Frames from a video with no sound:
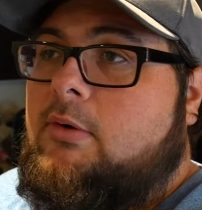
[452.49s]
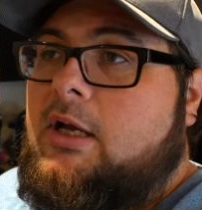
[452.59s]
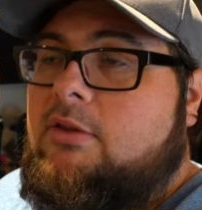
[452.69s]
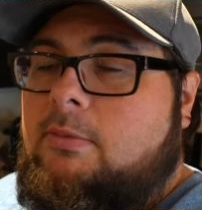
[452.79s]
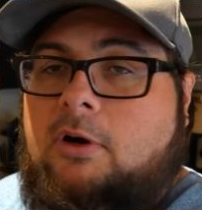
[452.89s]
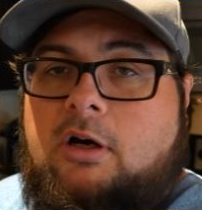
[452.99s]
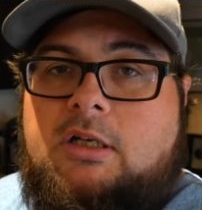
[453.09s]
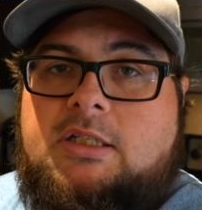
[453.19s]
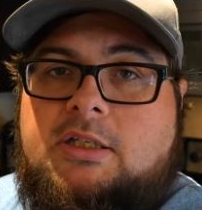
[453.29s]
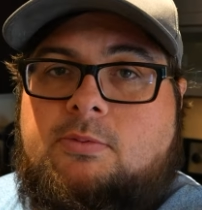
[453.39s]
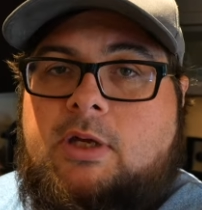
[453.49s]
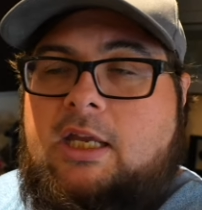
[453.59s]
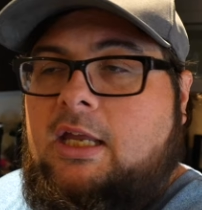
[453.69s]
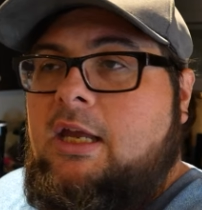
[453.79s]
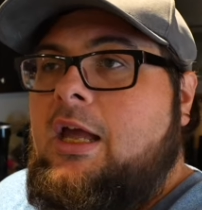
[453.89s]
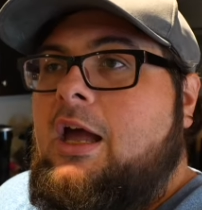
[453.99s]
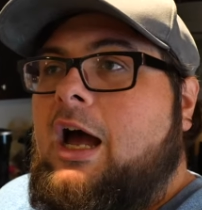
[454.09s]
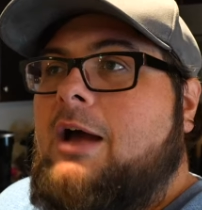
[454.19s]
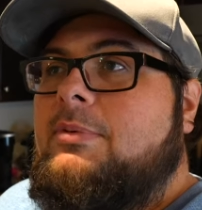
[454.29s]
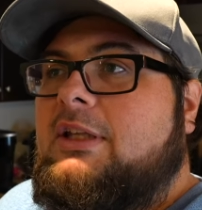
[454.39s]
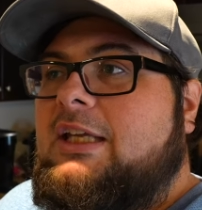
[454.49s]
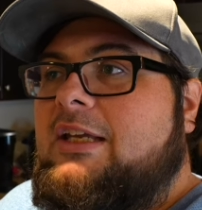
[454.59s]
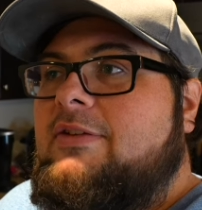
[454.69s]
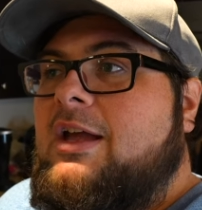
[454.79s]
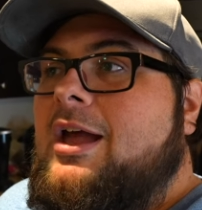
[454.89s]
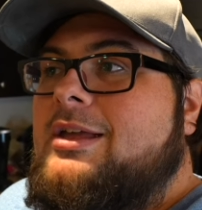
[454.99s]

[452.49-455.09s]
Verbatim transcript: around the parks this week, I believe.